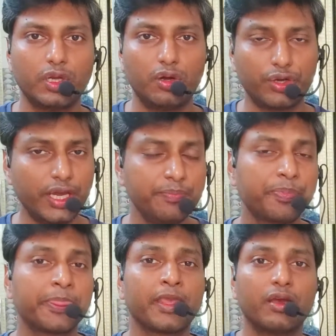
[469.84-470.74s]
Okay,
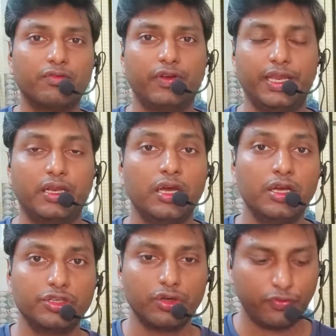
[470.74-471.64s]
fine.
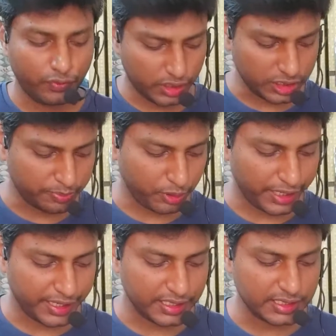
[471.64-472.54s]
So first
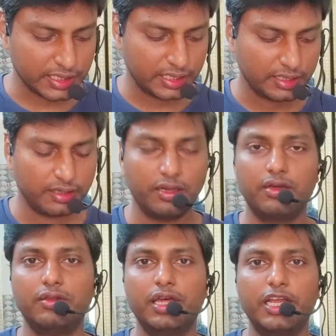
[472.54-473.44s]
point is
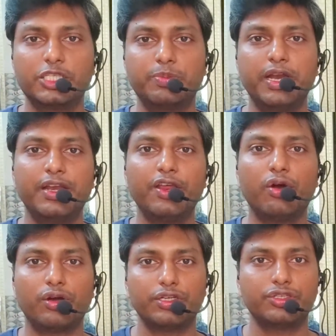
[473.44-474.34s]
the respiratory
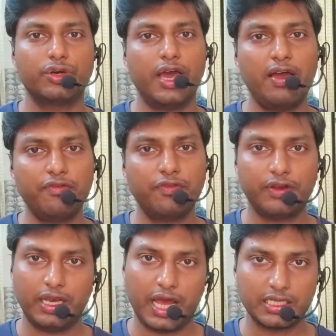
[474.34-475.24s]
organ should have
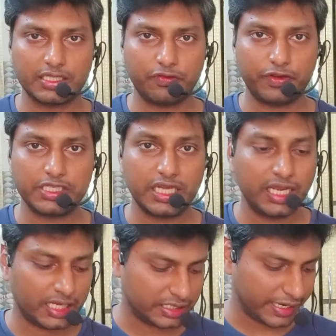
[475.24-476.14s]
large surface
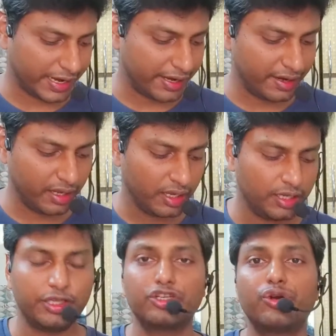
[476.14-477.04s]
area. Second,
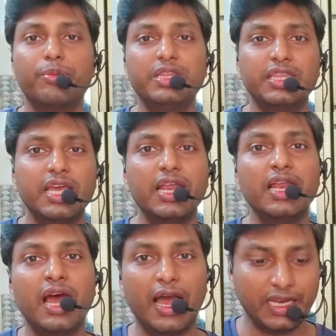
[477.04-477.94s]
they should be thin
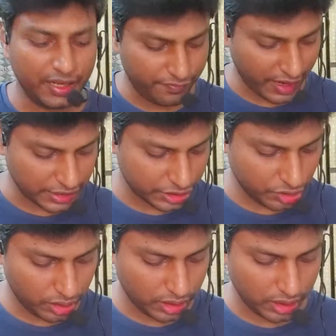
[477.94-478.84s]
and highly
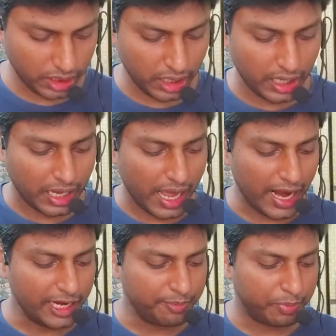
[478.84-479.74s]
vascular
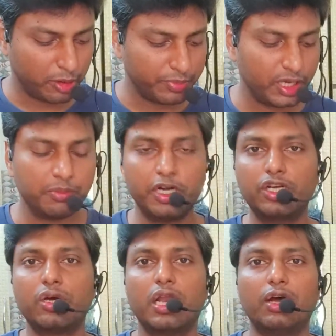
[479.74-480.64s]
and permeable
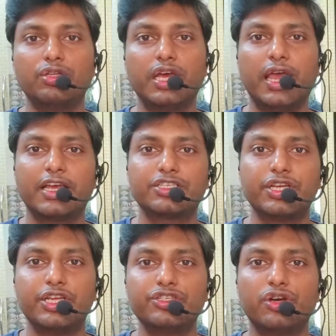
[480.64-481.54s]
to allow the
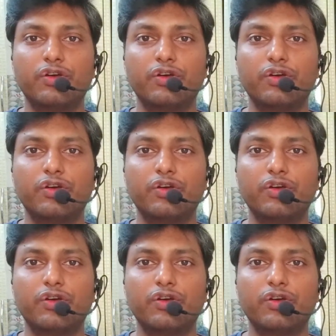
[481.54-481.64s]
exchange